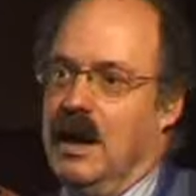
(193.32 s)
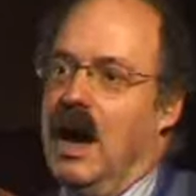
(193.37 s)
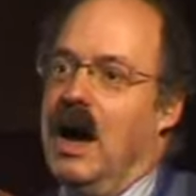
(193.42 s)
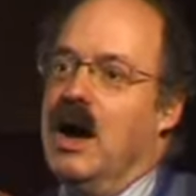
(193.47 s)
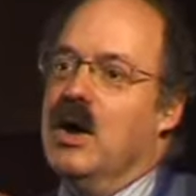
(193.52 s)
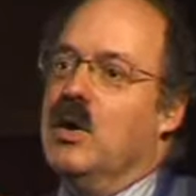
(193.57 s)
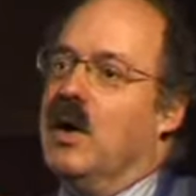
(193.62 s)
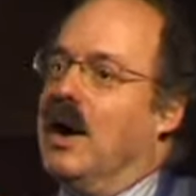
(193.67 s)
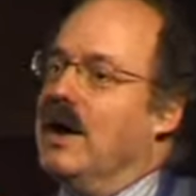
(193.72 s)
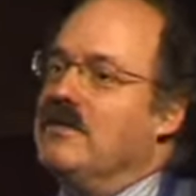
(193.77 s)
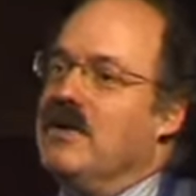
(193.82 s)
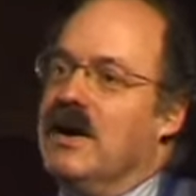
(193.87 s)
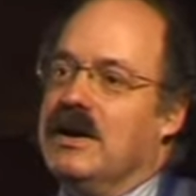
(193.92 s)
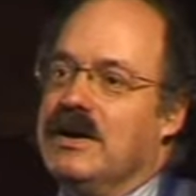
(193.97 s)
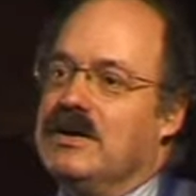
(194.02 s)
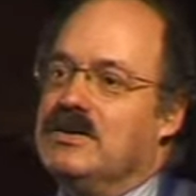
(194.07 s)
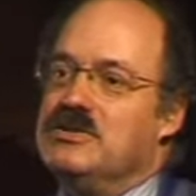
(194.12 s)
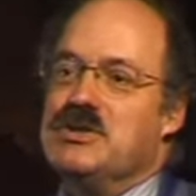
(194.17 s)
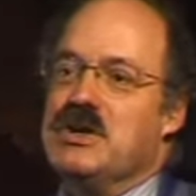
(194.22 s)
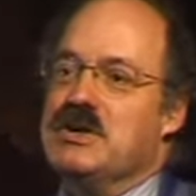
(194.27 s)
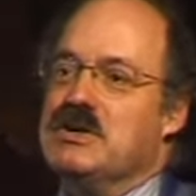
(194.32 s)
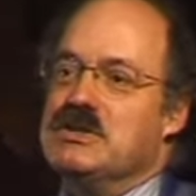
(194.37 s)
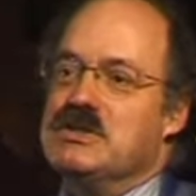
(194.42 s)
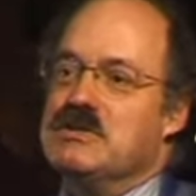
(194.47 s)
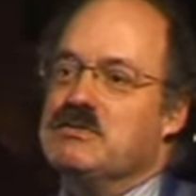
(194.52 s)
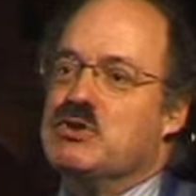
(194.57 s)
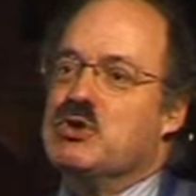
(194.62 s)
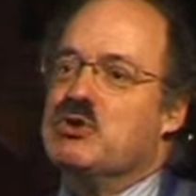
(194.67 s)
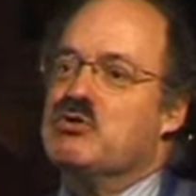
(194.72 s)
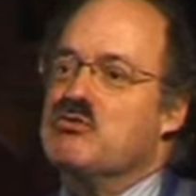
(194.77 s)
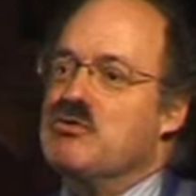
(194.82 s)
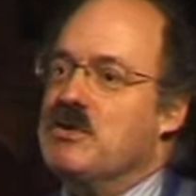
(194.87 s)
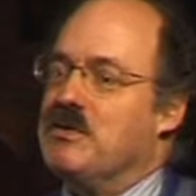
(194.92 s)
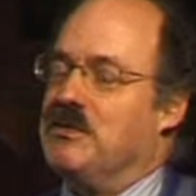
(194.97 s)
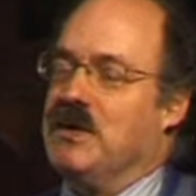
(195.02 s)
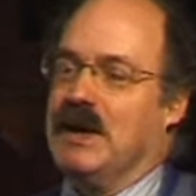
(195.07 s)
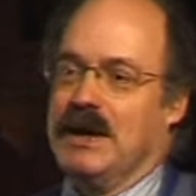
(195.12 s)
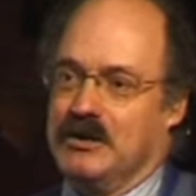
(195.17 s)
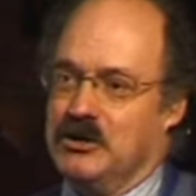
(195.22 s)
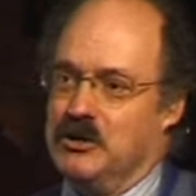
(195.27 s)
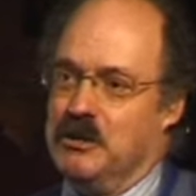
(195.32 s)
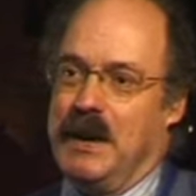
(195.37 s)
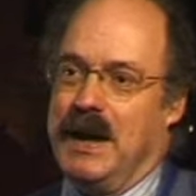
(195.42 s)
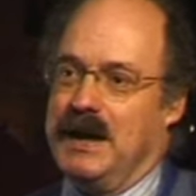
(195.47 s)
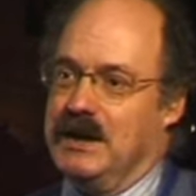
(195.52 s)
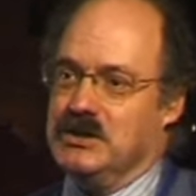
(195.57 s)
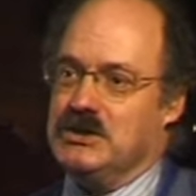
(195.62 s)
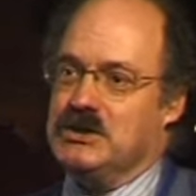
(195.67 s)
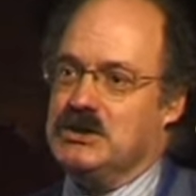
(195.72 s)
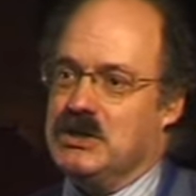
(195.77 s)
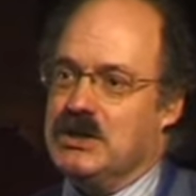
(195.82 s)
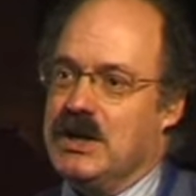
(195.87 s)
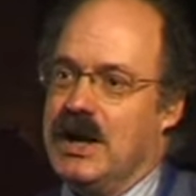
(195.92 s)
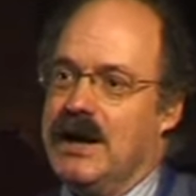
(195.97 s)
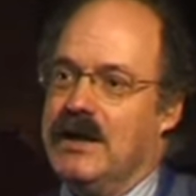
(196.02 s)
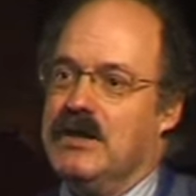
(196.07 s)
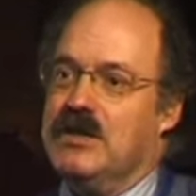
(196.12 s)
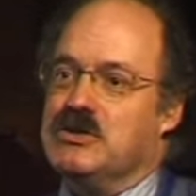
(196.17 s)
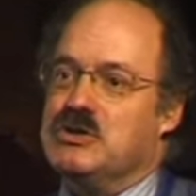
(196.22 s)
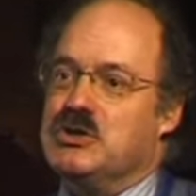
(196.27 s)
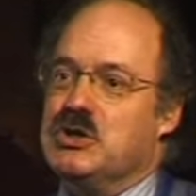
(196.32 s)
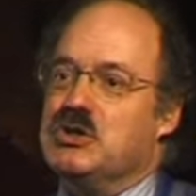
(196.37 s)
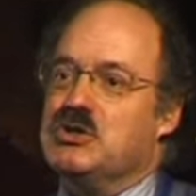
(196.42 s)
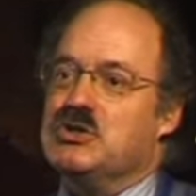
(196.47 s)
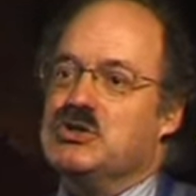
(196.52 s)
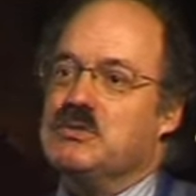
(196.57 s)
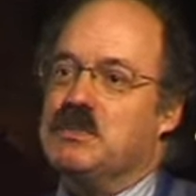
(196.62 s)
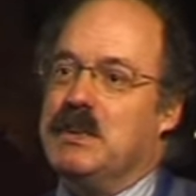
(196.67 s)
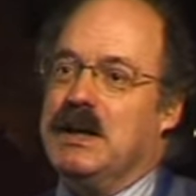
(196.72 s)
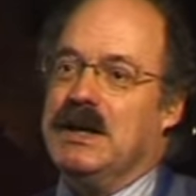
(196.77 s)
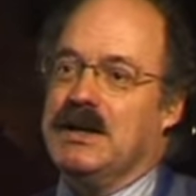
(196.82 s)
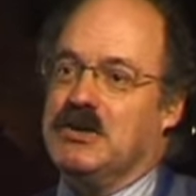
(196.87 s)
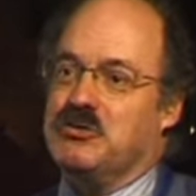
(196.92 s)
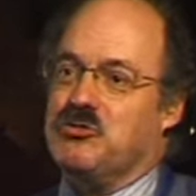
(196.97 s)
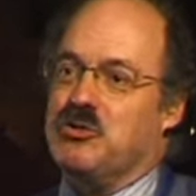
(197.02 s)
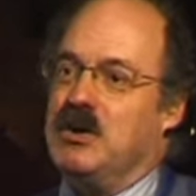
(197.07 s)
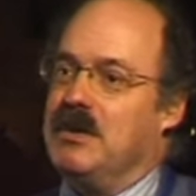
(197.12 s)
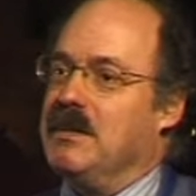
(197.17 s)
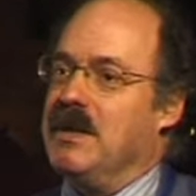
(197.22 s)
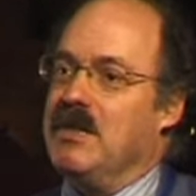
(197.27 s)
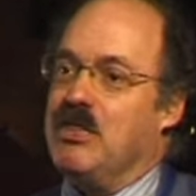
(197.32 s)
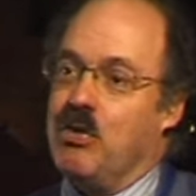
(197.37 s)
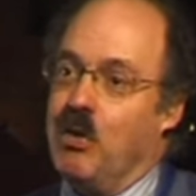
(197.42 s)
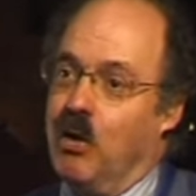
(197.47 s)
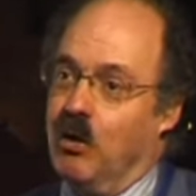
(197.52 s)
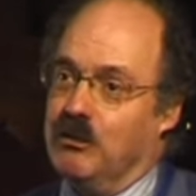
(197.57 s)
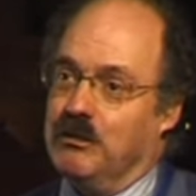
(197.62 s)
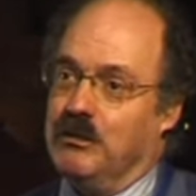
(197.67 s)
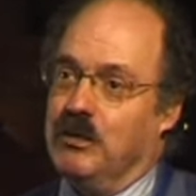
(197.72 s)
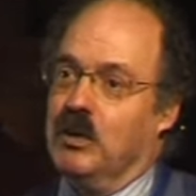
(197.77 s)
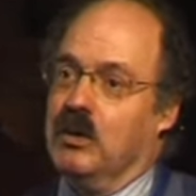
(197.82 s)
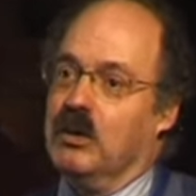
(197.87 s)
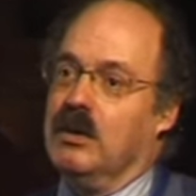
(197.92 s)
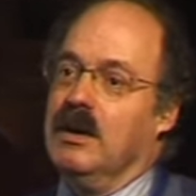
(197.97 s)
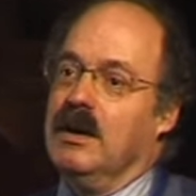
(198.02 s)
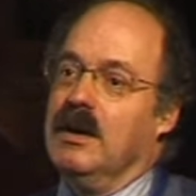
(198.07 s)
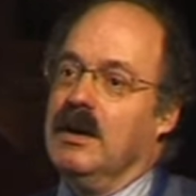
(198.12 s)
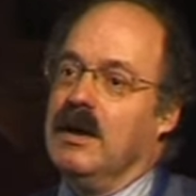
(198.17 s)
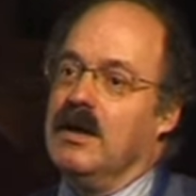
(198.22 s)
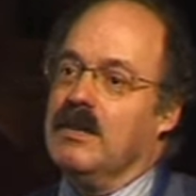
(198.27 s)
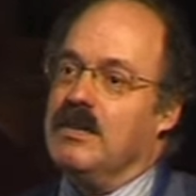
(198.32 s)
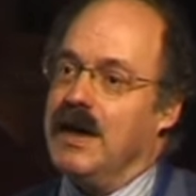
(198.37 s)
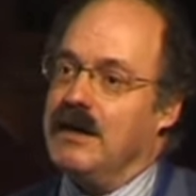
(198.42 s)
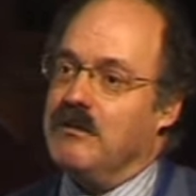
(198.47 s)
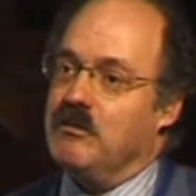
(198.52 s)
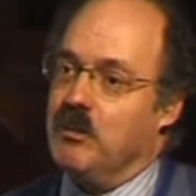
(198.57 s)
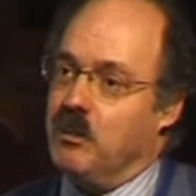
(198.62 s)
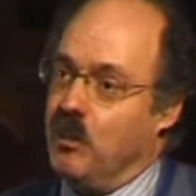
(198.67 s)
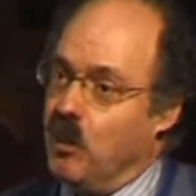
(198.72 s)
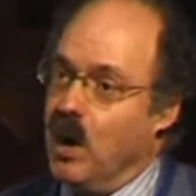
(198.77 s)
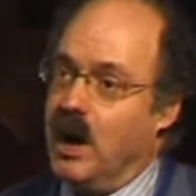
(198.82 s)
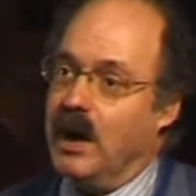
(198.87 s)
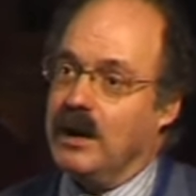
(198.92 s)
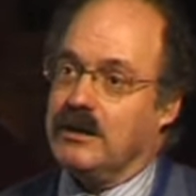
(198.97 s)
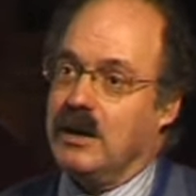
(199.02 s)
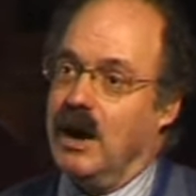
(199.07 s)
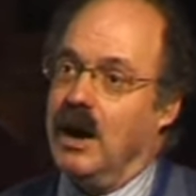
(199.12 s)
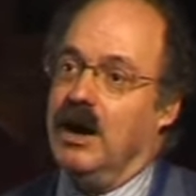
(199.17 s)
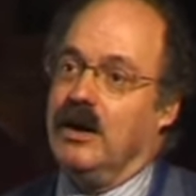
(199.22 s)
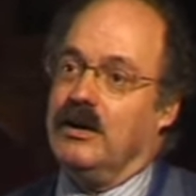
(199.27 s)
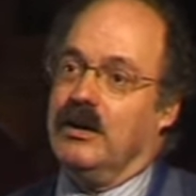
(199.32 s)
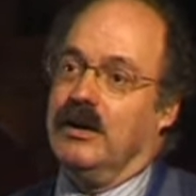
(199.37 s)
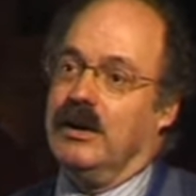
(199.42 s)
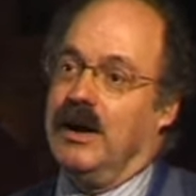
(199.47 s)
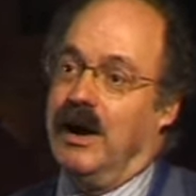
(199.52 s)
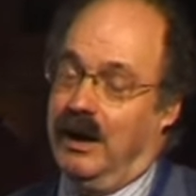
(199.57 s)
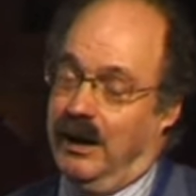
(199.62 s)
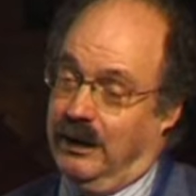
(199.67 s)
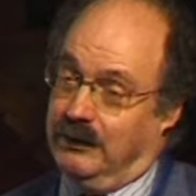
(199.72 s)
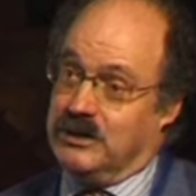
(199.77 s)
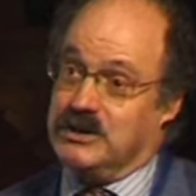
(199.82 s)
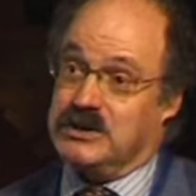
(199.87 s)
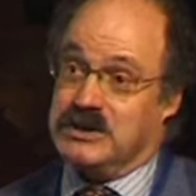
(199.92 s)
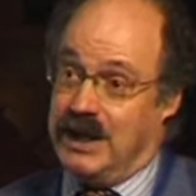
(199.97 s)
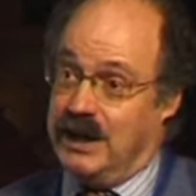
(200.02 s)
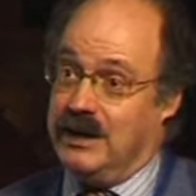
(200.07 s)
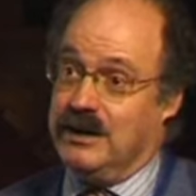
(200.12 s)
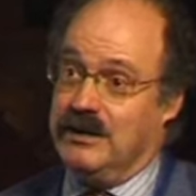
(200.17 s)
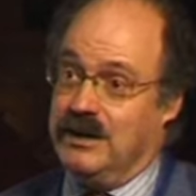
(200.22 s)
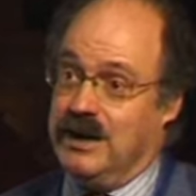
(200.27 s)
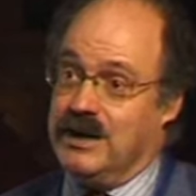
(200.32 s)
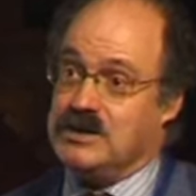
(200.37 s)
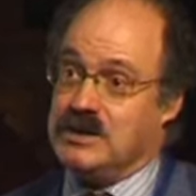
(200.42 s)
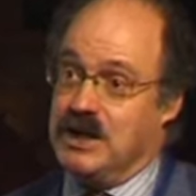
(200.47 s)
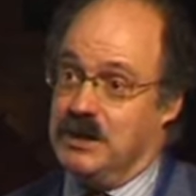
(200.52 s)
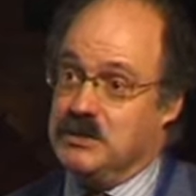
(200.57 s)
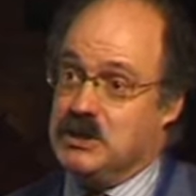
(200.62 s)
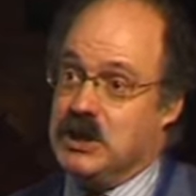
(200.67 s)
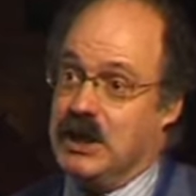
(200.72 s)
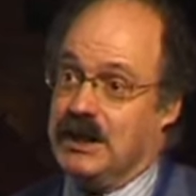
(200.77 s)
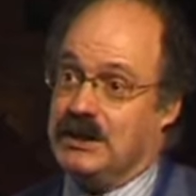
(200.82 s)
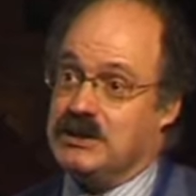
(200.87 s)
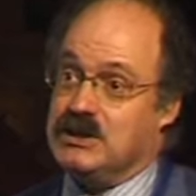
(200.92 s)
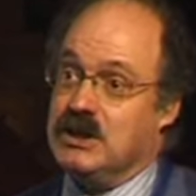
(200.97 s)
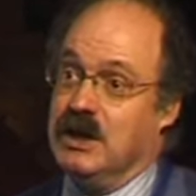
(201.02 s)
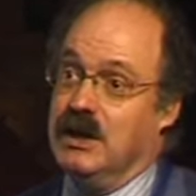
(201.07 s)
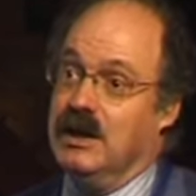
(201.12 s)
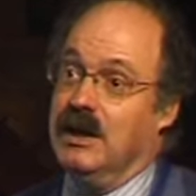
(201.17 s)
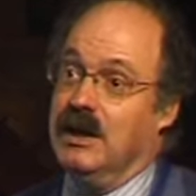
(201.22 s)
Oh, I've heard a series of terrific debates today. The students have been extremely thoughtful. They've worked hard on understanding their subjects.